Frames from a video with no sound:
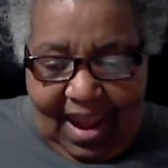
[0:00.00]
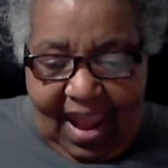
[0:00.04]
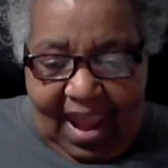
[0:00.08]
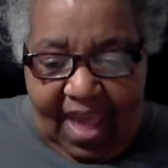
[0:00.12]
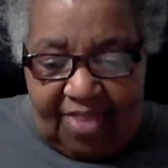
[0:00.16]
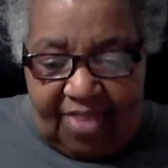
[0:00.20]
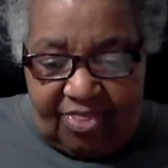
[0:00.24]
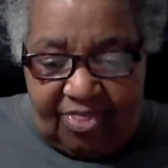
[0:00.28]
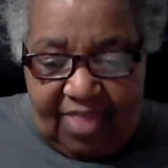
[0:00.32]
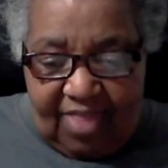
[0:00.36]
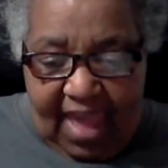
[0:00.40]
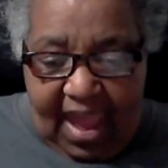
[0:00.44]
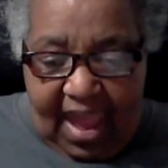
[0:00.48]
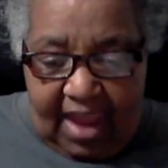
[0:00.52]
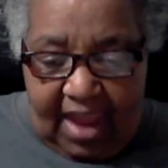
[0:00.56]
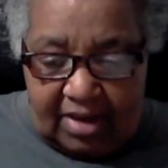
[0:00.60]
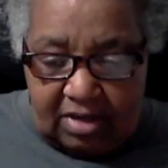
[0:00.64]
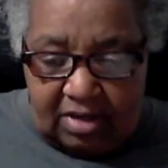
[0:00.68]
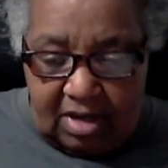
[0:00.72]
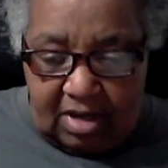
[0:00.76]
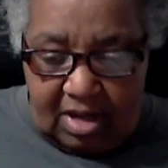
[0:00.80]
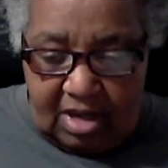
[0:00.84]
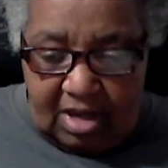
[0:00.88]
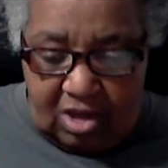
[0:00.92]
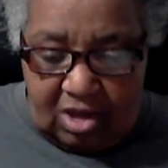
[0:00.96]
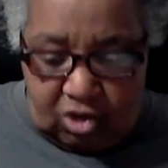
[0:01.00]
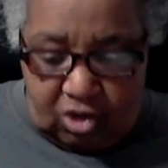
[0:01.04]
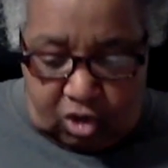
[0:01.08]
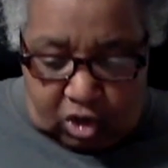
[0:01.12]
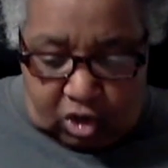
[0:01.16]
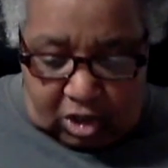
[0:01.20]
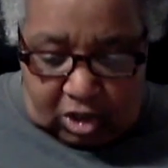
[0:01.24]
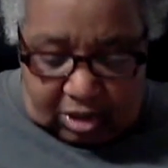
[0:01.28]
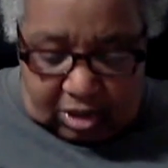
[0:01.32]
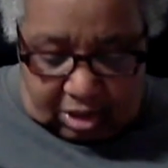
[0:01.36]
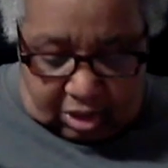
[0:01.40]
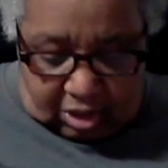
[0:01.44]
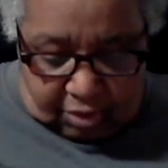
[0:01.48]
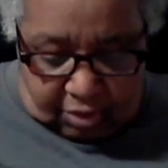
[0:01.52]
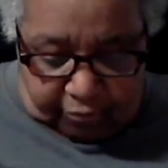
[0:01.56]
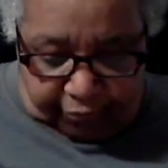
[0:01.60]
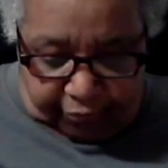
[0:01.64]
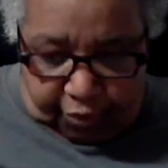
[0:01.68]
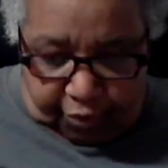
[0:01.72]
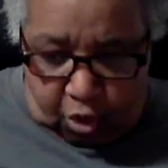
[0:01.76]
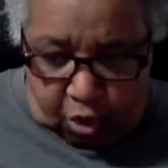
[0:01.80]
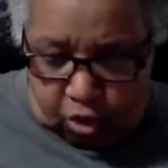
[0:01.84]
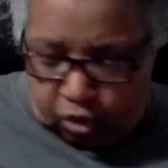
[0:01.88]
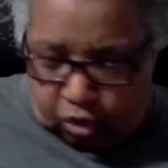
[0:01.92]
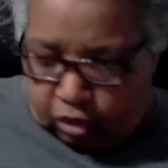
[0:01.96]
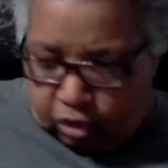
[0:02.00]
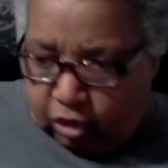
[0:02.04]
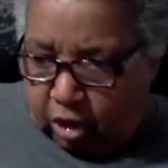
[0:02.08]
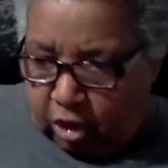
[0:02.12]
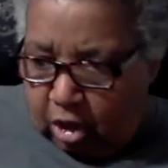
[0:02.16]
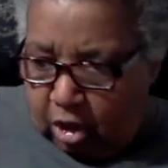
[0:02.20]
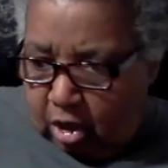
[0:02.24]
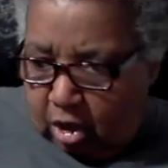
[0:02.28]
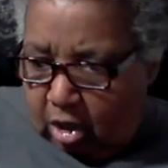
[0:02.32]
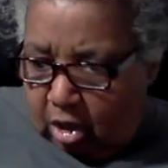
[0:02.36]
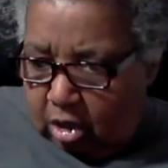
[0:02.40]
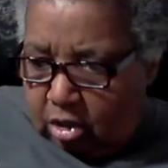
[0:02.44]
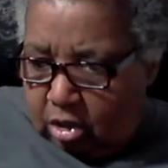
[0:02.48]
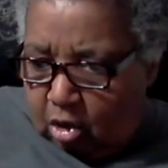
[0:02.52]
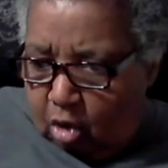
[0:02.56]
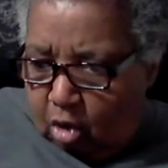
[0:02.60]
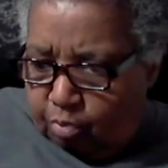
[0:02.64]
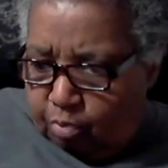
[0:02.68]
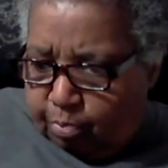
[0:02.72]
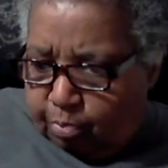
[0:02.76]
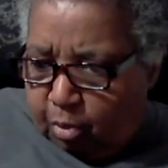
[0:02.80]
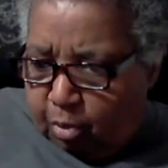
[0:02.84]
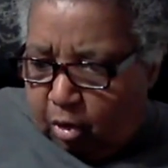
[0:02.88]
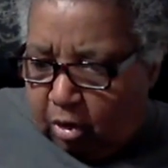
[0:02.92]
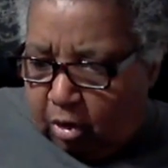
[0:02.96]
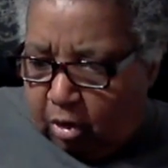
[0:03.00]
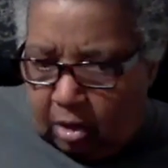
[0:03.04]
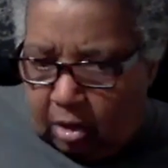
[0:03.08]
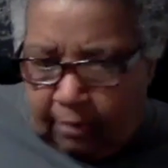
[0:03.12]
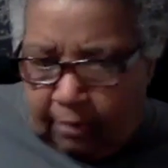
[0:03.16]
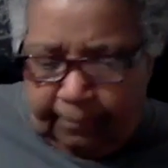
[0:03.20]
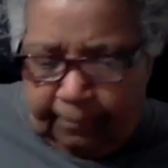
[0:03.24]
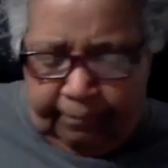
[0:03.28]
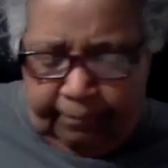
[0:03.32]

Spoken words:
And that is just the first notebook.